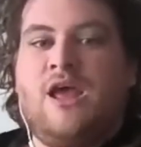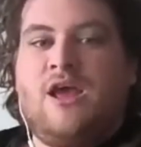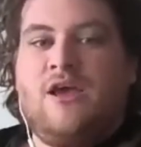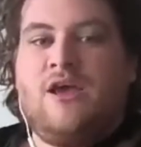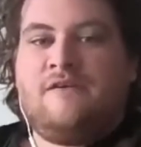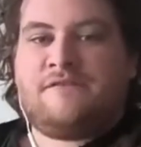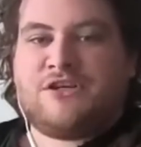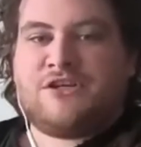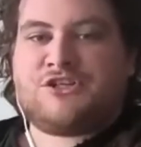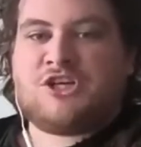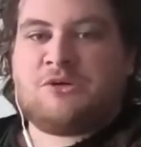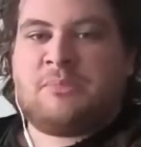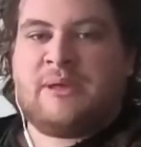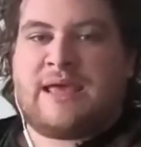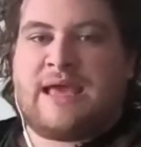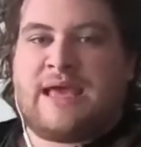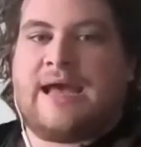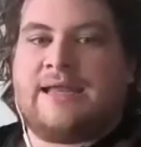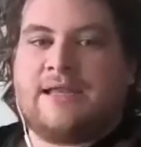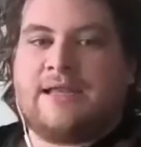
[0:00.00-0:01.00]
Fisher
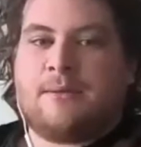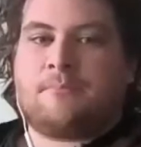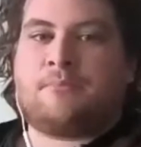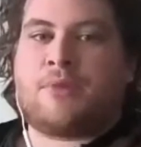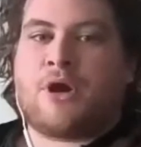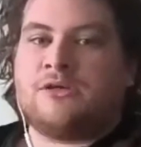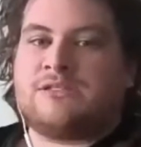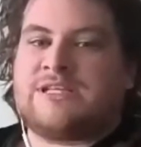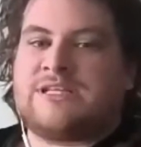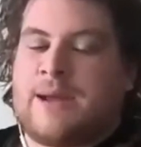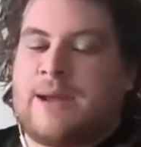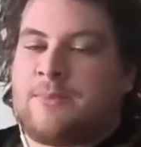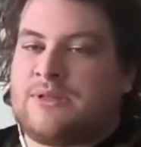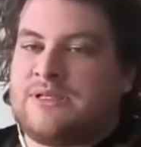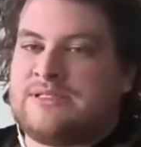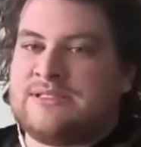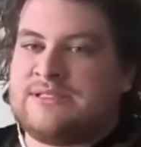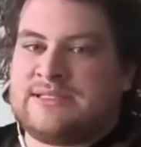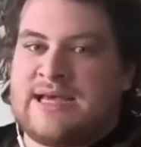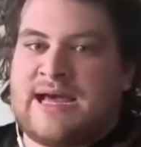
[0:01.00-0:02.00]
began Post
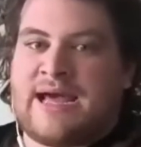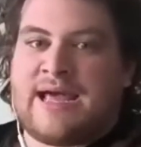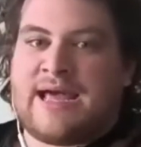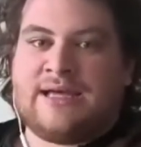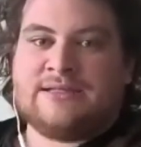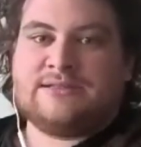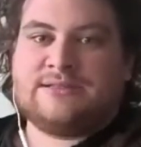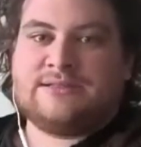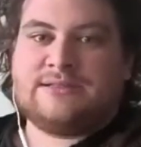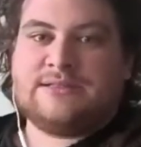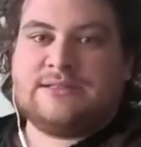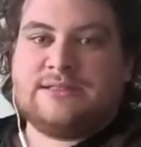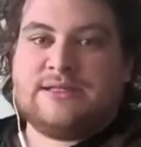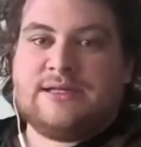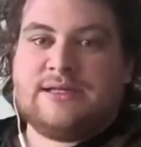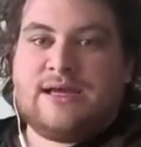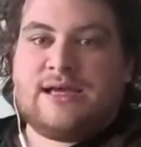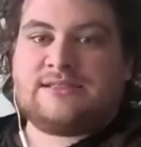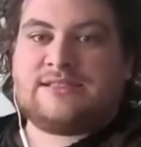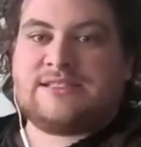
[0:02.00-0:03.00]
Capitalist Desire,
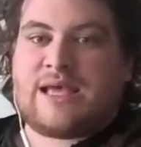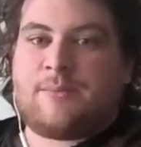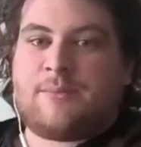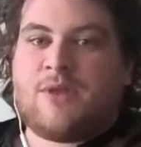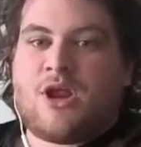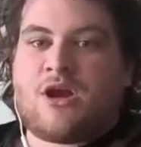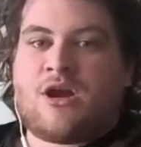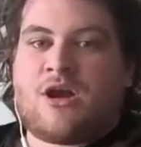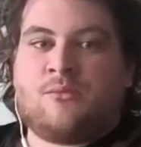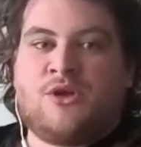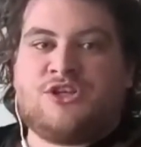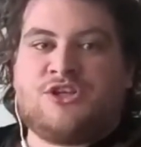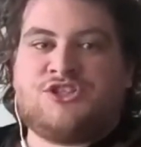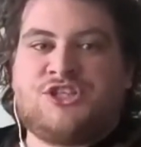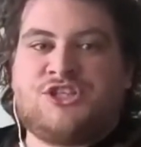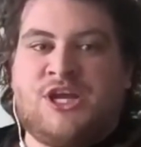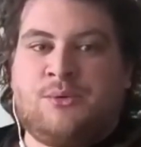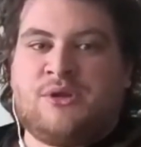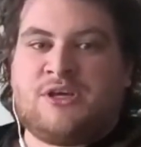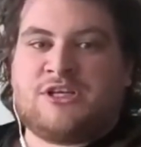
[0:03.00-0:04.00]
a seminar in which
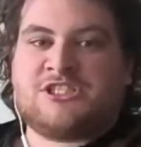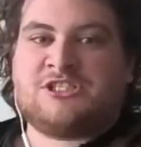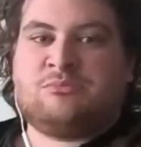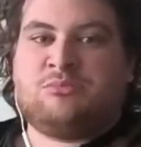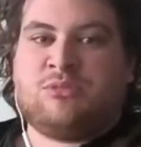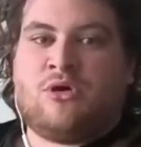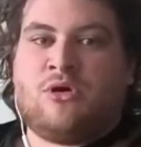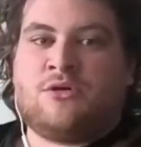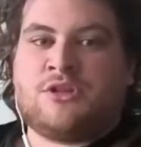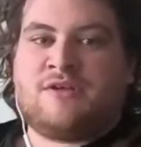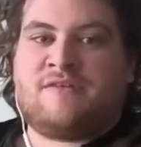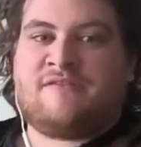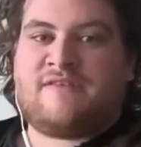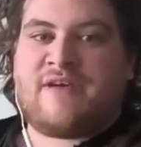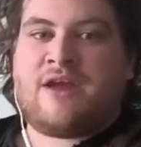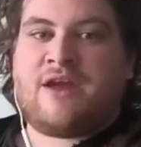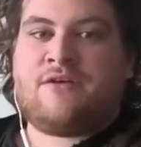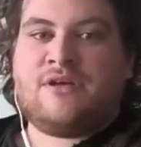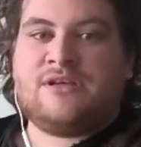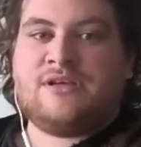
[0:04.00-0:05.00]
he would explore the
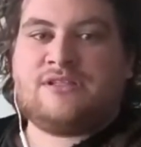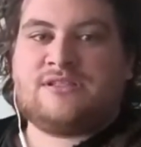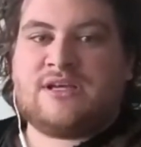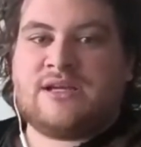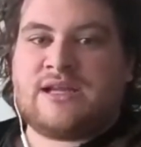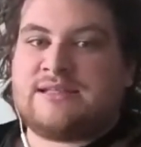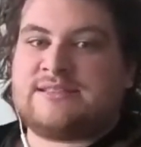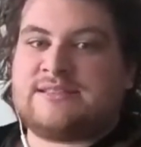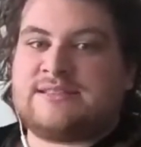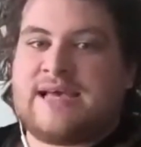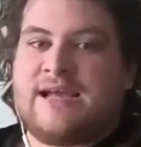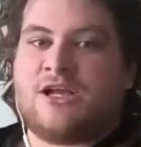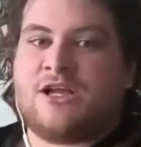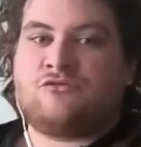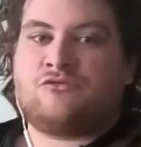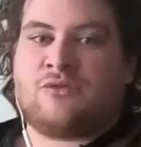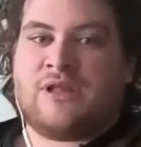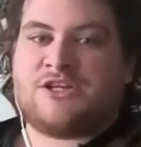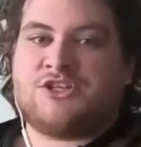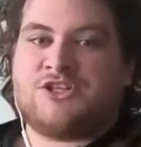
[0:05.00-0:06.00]
nefarious and entangled
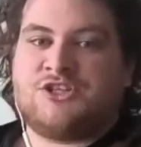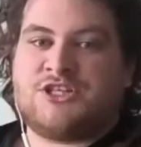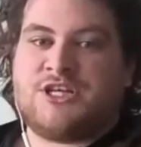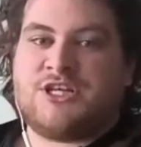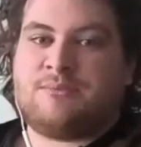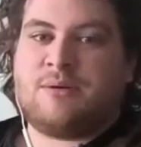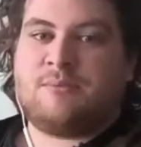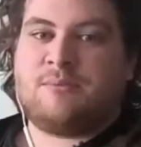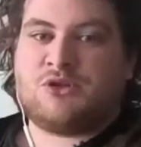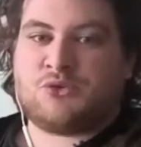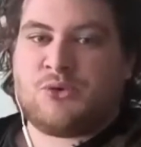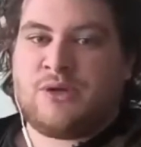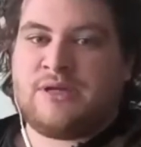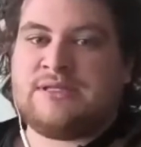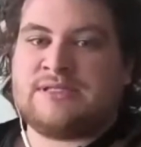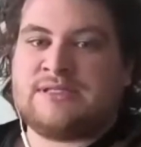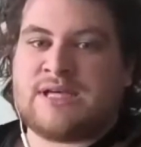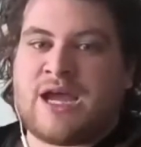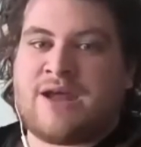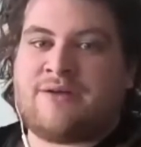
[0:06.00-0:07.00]
relationship between
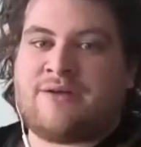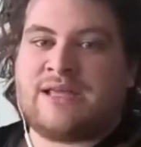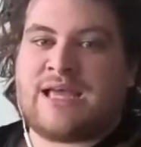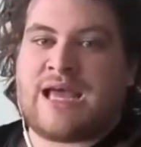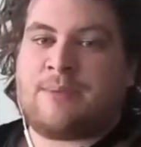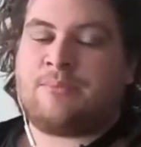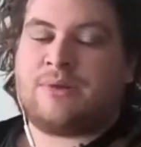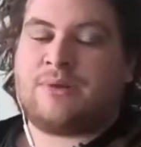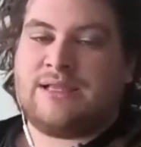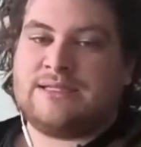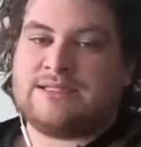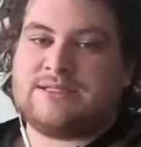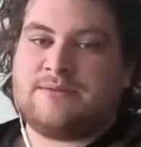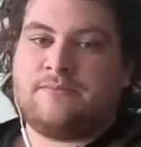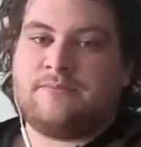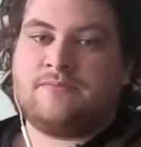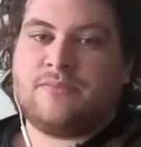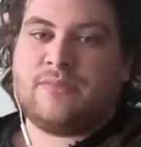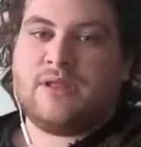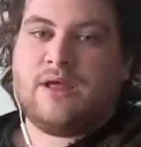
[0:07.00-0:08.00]
desire and
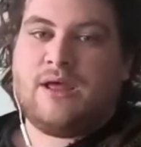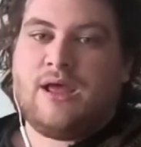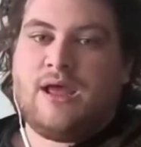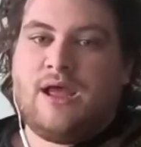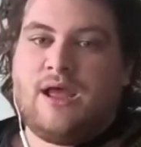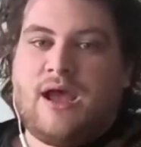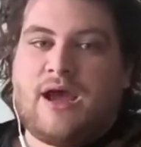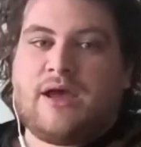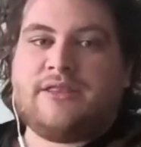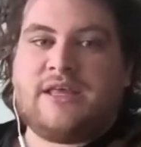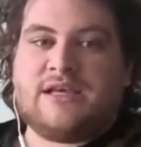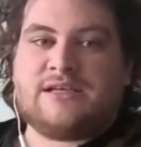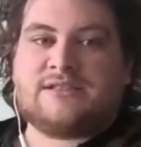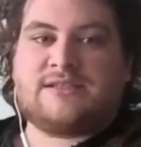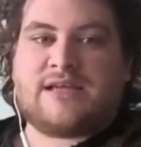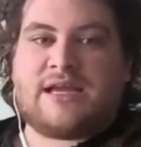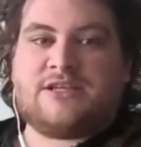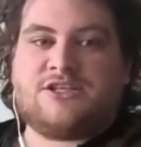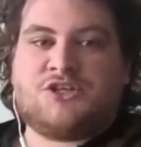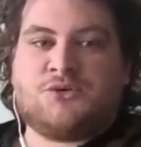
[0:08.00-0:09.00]
capitalism, and the
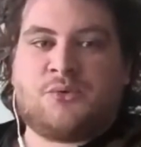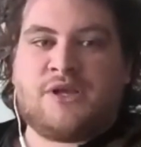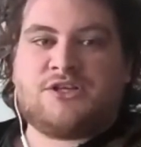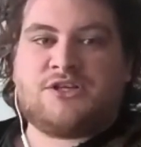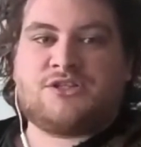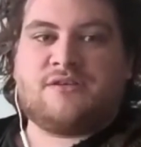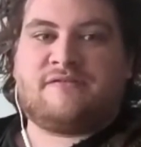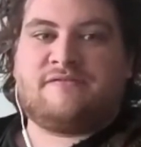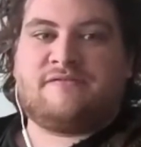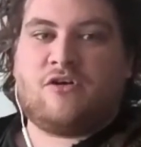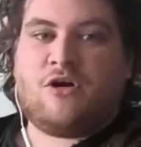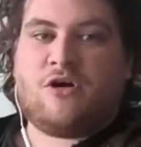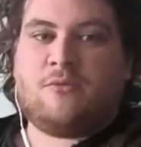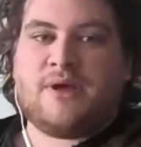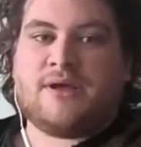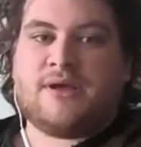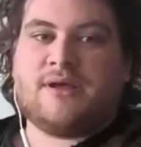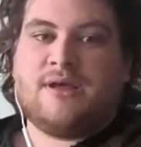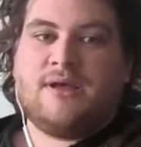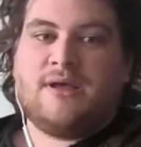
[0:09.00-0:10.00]
extent to which the
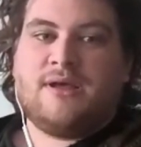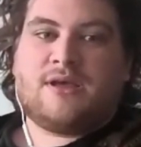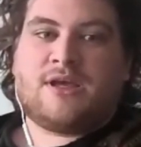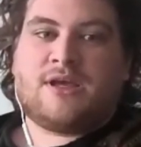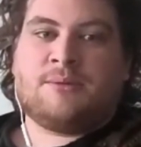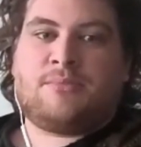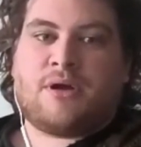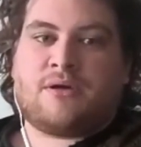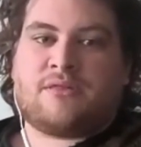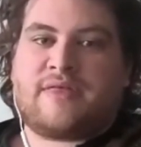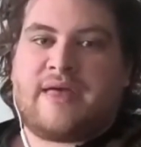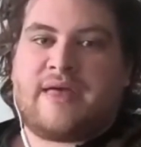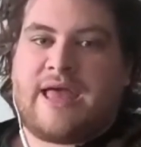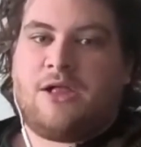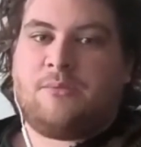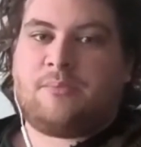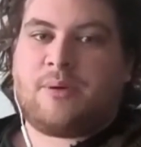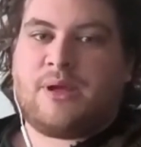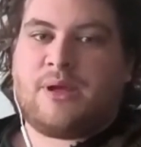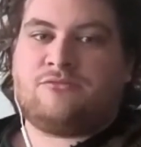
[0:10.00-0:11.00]
former can both
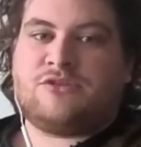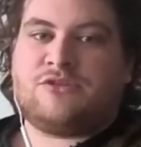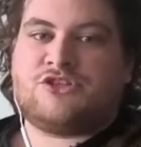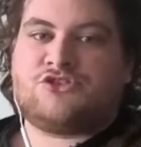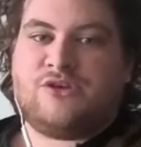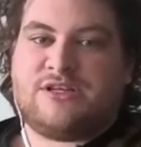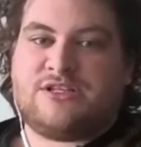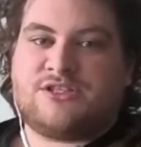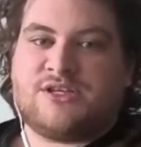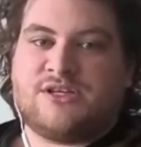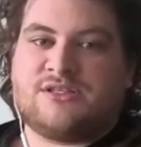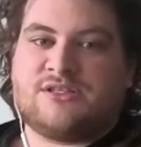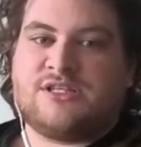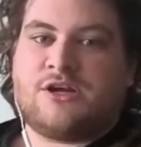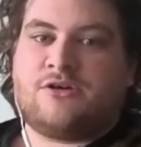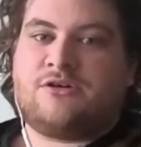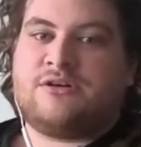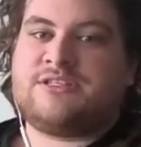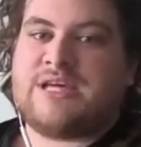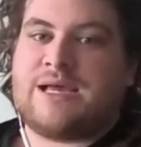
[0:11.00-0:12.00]
help and restrict us in
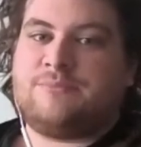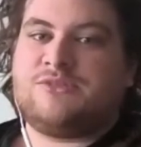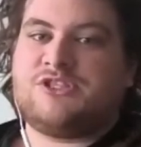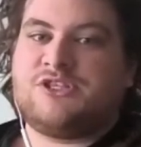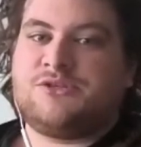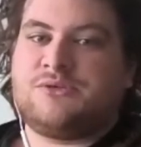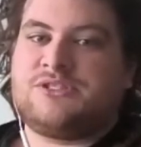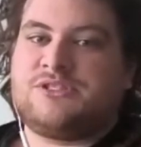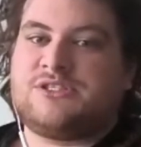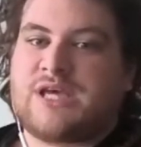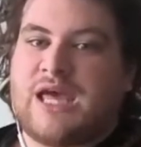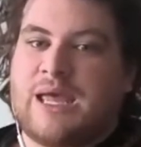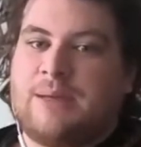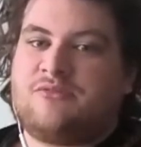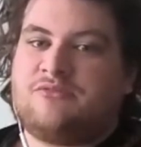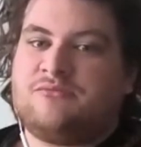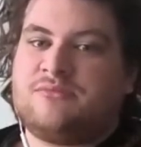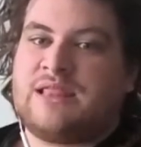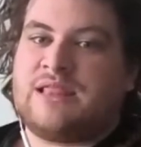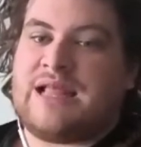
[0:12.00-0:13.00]
our attempts to escape
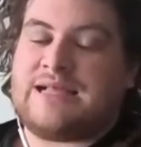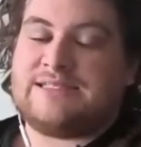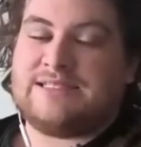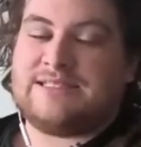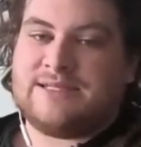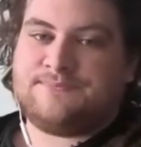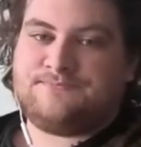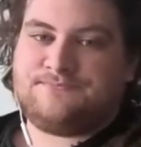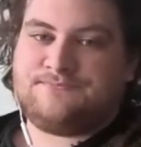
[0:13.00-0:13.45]
from the latter.